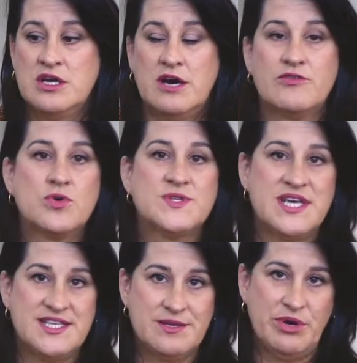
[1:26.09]
Of course,
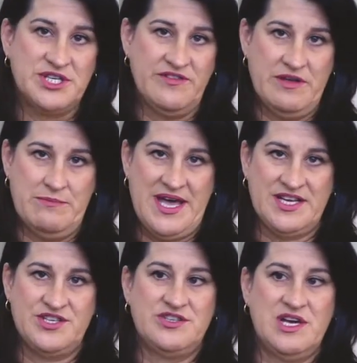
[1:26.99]
there is a positive
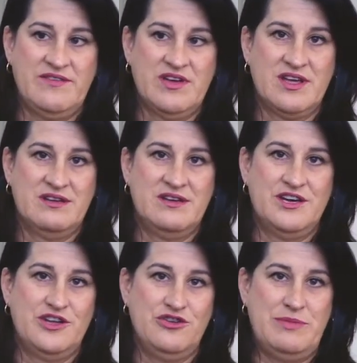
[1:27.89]
impact to having
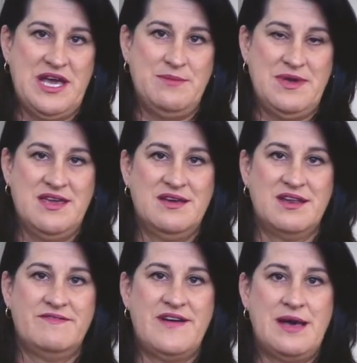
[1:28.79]
a new baby in
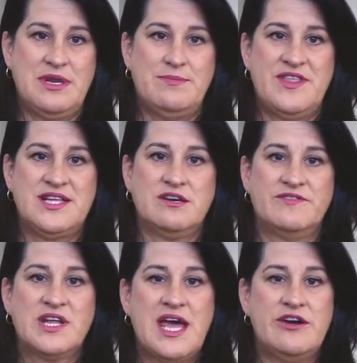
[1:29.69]
a family, but that's
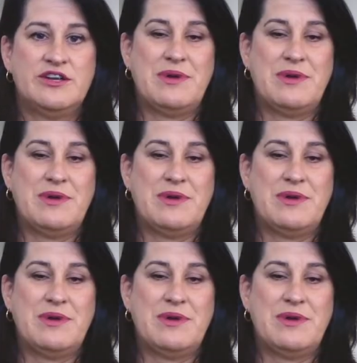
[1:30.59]
often carried